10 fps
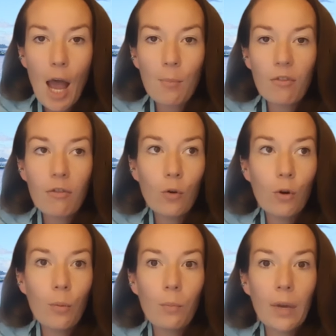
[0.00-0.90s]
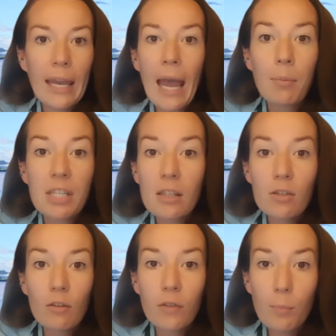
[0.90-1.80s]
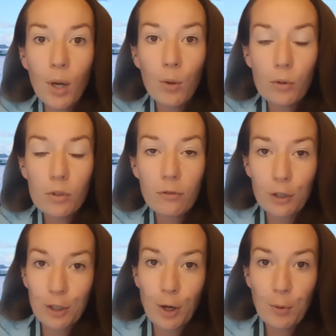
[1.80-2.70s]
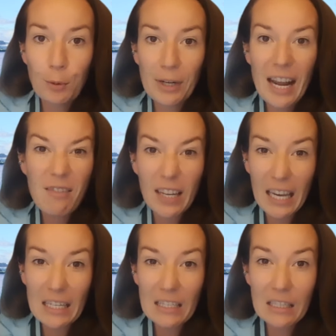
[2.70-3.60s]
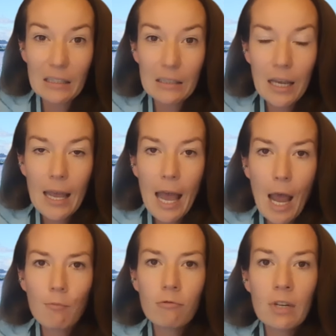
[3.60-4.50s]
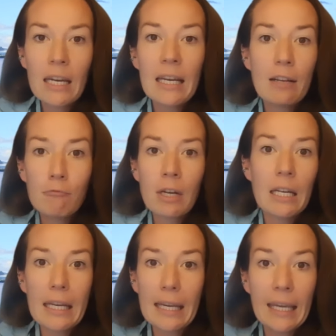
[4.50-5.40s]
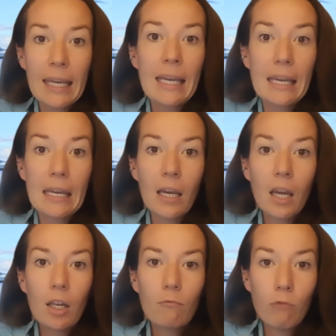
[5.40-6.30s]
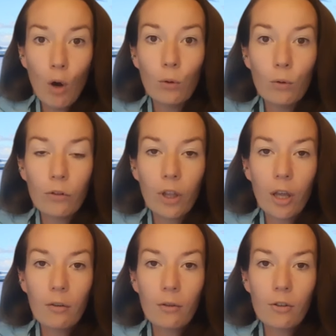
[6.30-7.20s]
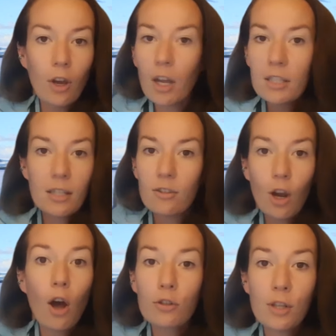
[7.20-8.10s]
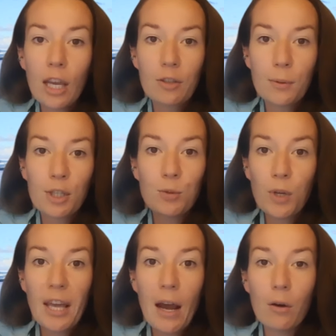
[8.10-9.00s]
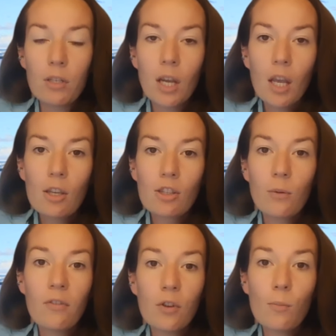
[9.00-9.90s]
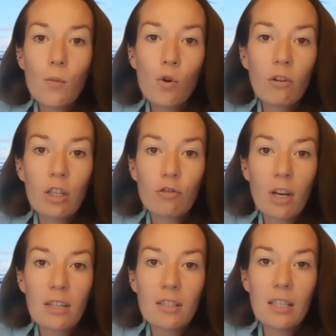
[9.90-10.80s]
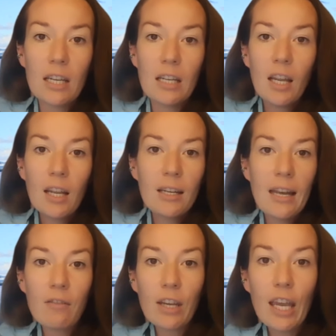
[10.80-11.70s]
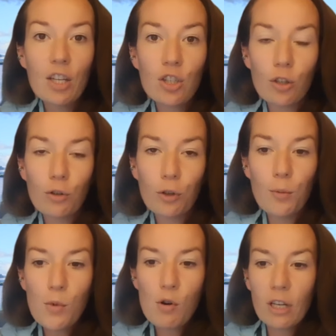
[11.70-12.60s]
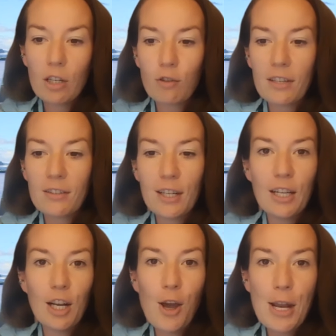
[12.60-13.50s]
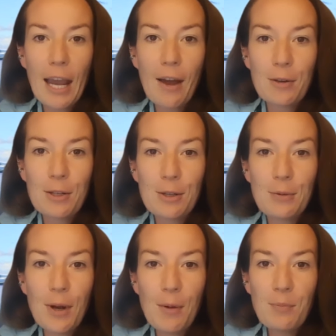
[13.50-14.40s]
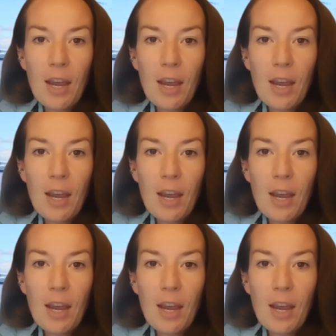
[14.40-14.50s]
for captains of the boat, for example, navigators. Really, really key roles that the scientists can't do the expedition without. So if you're more interested in navigation, or you're more interested in learning how to